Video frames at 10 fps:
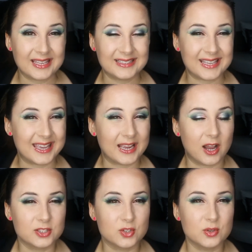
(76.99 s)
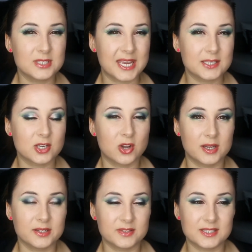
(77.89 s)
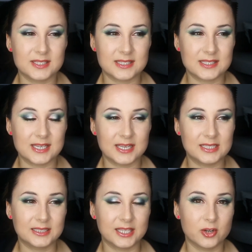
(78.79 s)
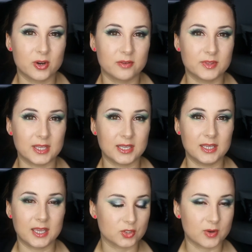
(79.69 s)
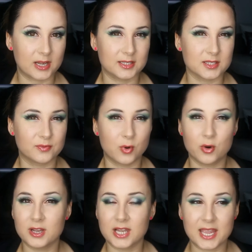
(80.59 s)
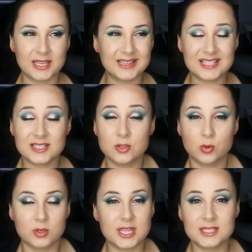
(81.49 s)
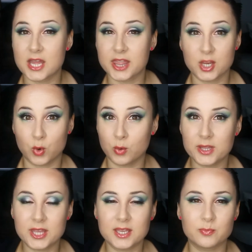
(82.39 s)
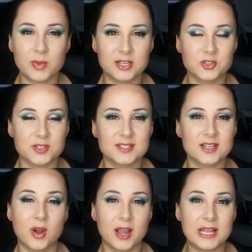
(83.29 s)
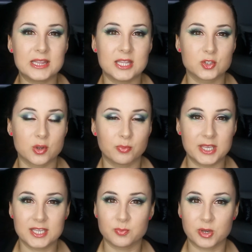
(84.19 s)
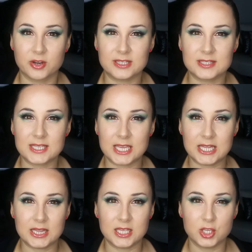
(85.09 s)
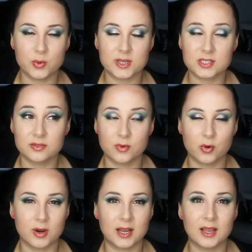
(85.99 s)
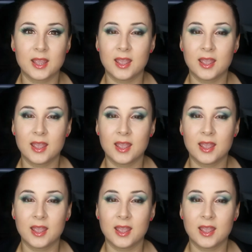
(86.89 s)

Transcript: yeah, I do tend to kind of steer clear of the Australian Sephora. Like this, look, there's nothing wrong with it, but just find the shopping experience in the US Sephora